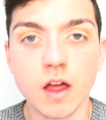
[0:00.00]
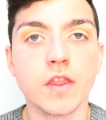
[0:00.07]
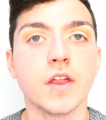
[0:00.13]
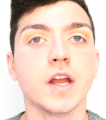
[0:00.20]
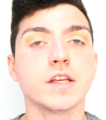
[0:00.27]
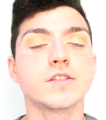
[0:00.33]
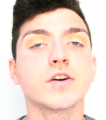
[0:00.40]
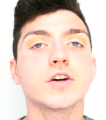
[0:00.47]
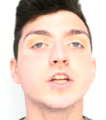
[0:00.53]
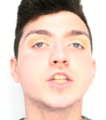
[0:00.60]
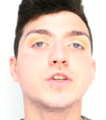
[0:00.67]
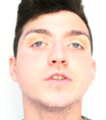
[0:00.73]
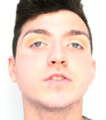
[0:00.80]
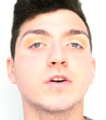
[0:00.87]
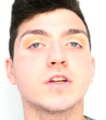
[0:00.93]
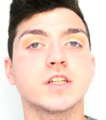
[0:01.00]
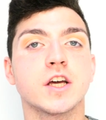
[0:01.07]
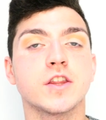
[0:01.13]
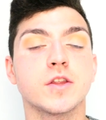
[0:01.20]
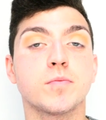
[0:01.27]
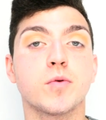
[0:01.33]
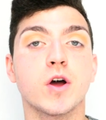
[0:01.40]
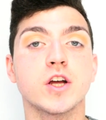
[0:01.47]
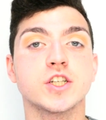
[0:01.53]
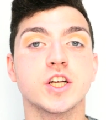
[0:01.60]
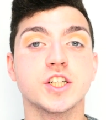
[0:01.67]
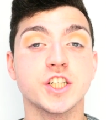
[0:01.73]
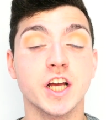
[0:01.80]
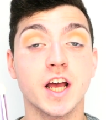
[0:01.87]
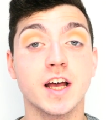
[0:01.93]
The next thing I'm going to do is I'm going to take the brush
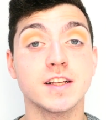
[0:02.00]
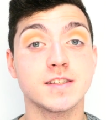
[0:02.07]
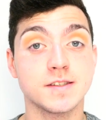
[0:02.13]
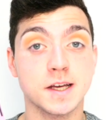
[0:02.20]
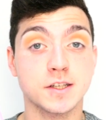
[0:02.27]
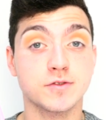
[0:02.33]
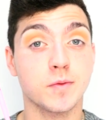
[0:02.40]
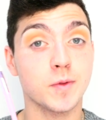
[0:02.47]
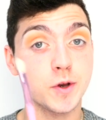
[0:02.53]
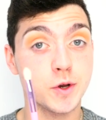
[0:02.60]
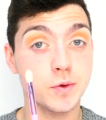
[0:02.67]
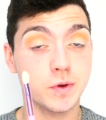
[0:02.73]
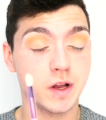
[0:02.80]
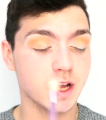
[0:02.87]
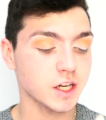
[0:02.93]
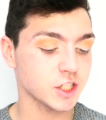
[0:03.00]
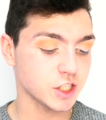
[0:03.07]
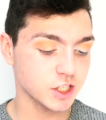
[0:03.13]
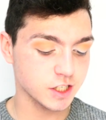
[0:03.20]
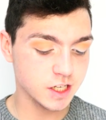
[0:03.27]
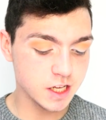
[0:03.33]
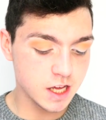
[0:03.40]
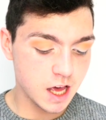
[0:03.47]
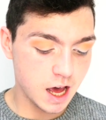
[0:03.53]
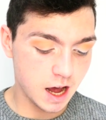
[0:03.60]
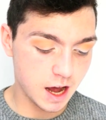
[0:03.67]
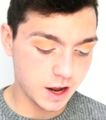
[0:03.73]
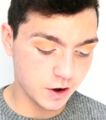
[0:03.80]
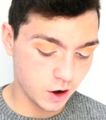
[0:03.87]
JS6 from the new collection and